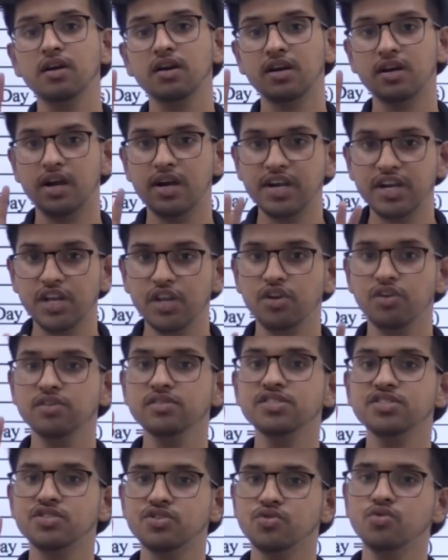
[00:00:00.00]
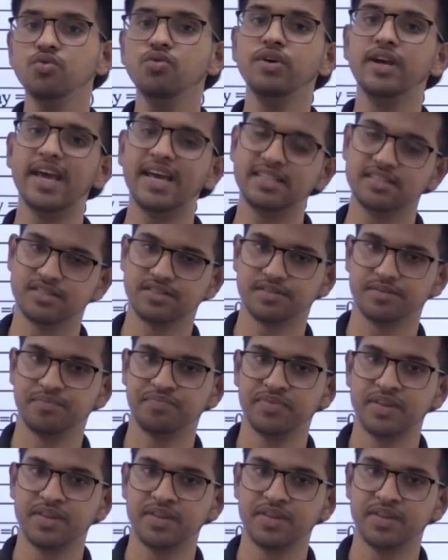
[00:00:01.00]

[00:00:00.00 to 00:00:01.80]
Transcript: continuous 2 days.